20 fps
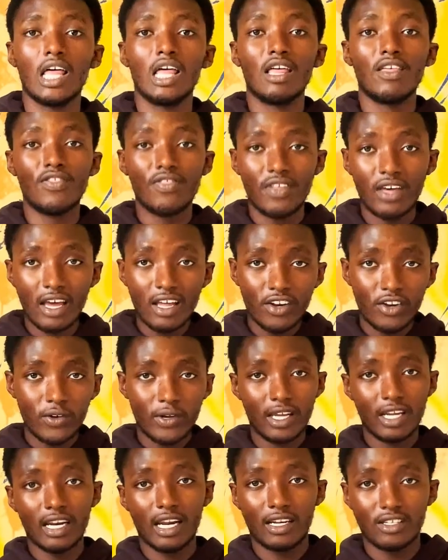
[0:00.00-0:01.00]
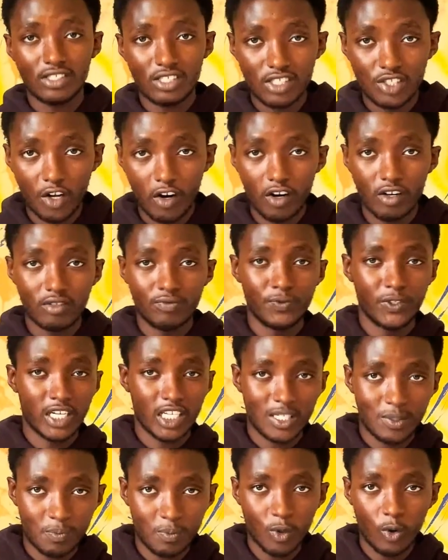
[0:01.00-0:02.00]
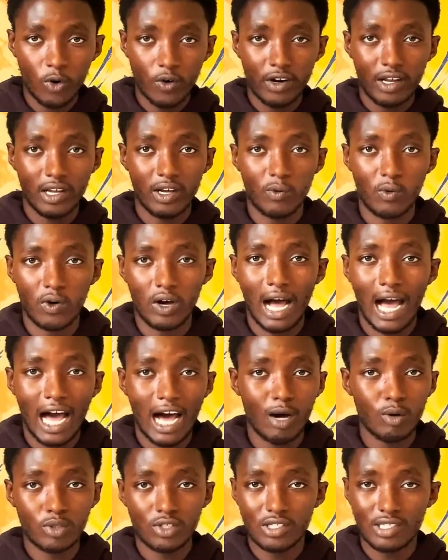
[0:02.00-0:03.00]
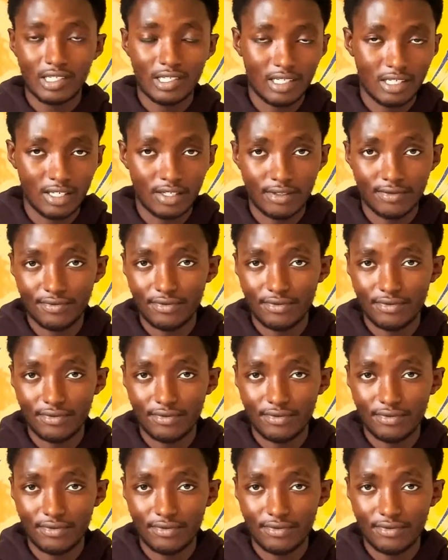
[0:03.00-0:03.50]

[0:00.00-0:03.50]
Then you can start exploring how to